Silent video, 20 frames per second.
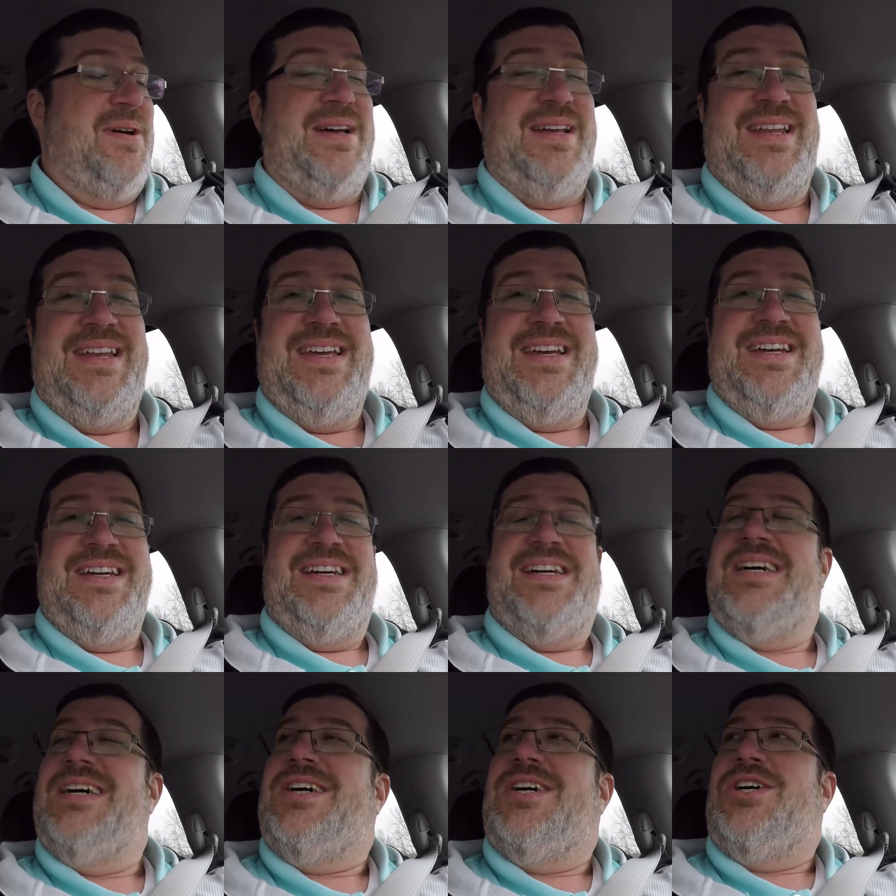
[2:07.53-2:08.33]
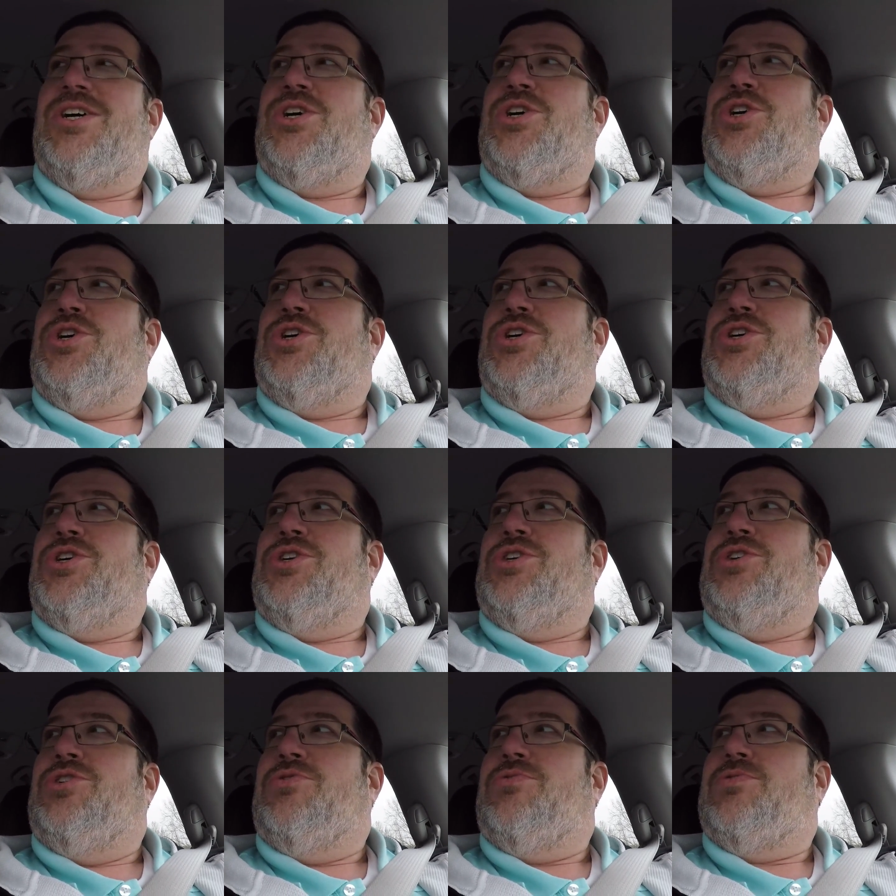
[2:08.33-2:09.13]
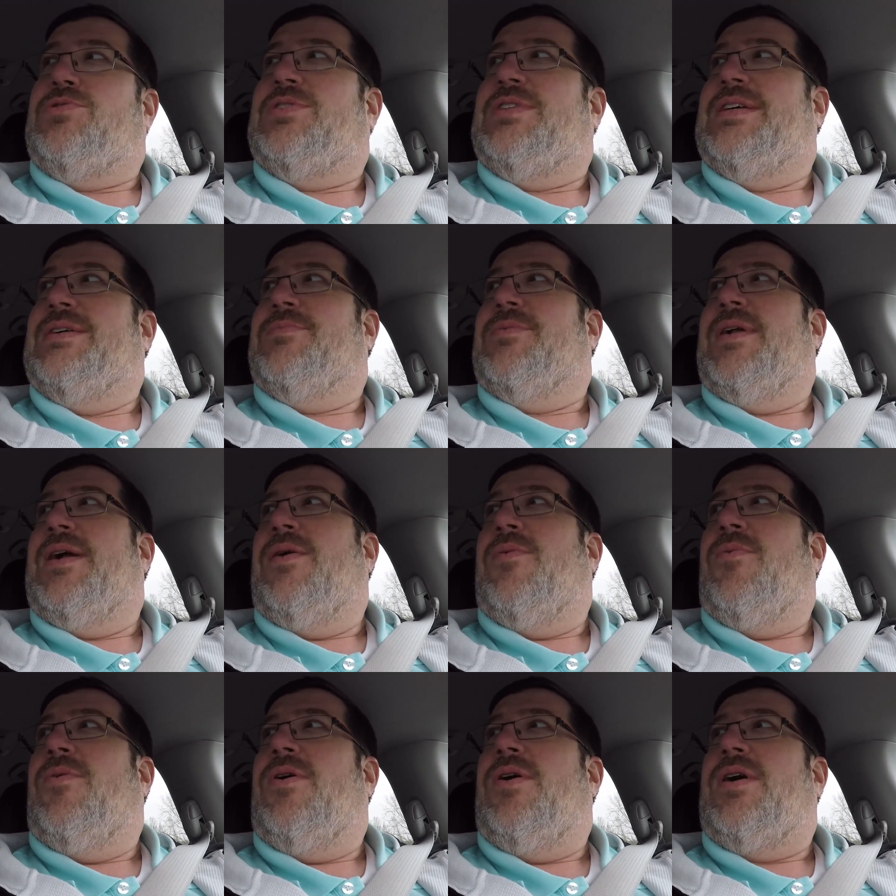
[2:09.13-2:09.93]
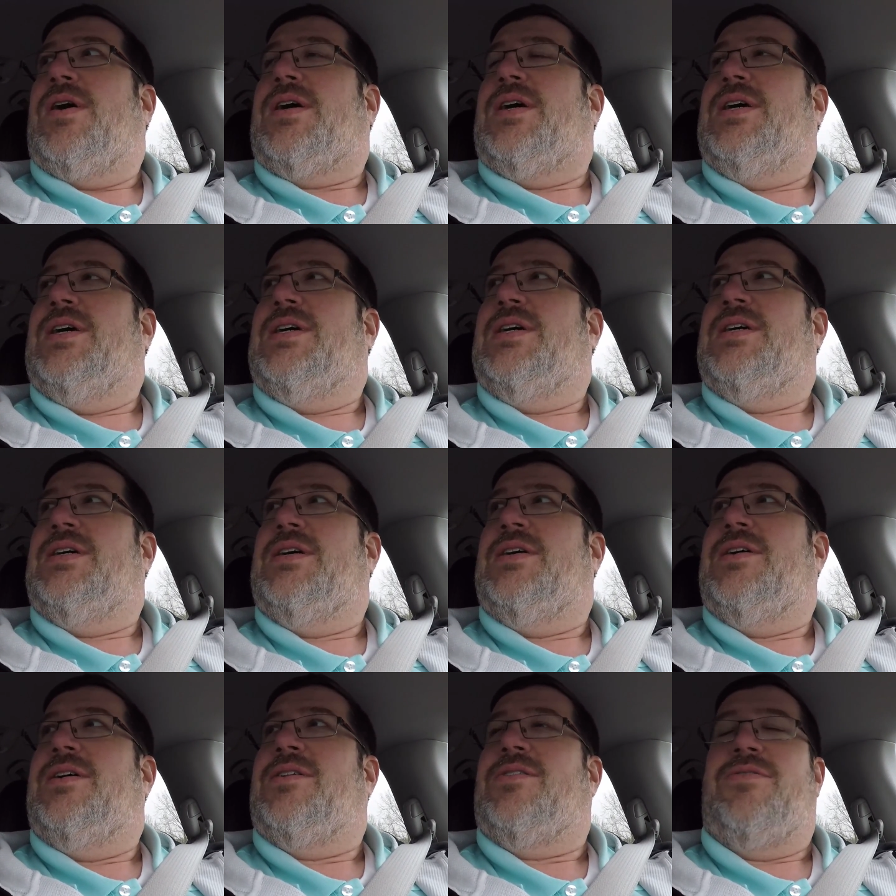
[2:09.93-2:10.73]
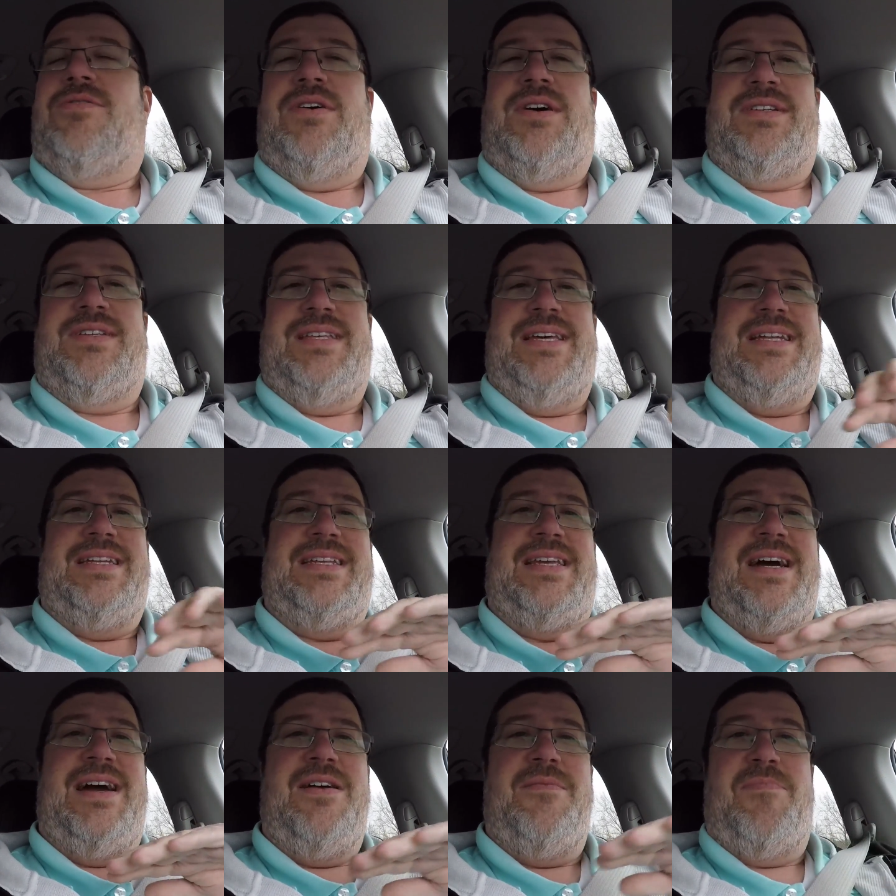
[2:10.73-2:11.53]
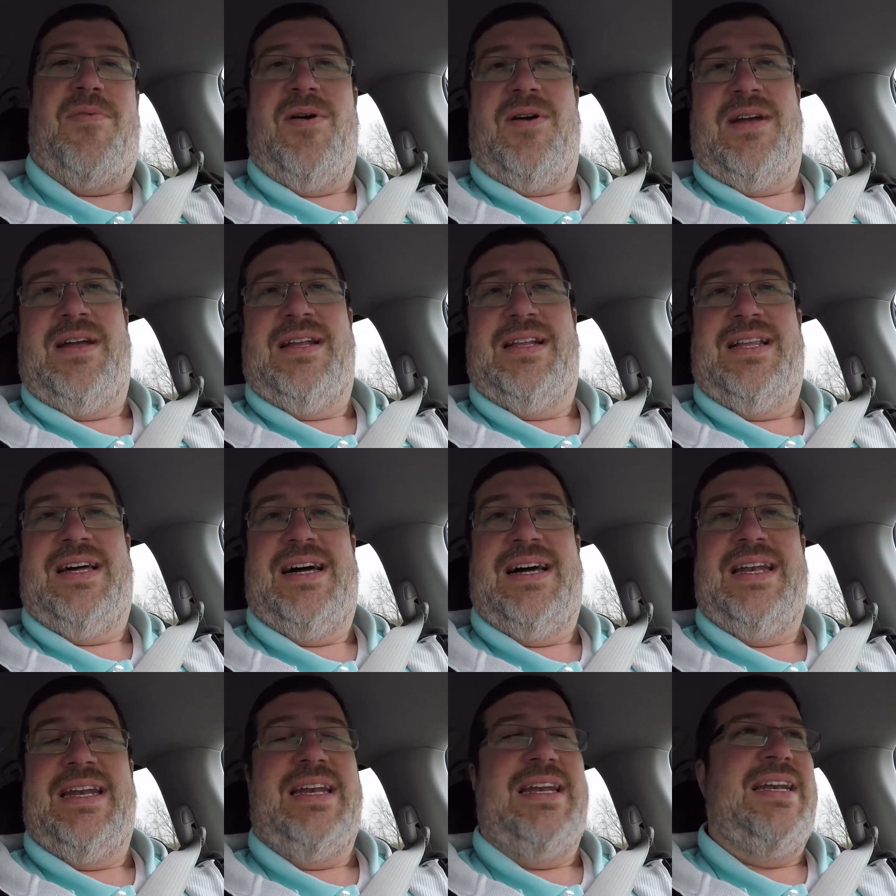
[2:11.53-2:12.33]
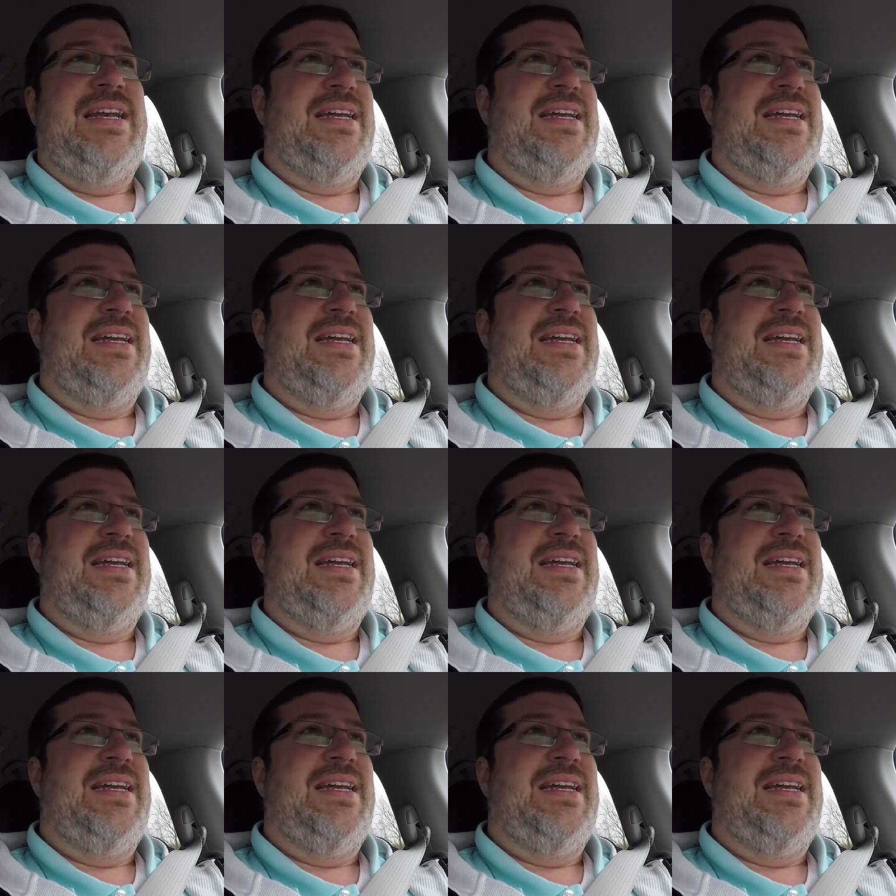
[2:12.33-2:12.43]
but usually when I walk across that entire parking lot,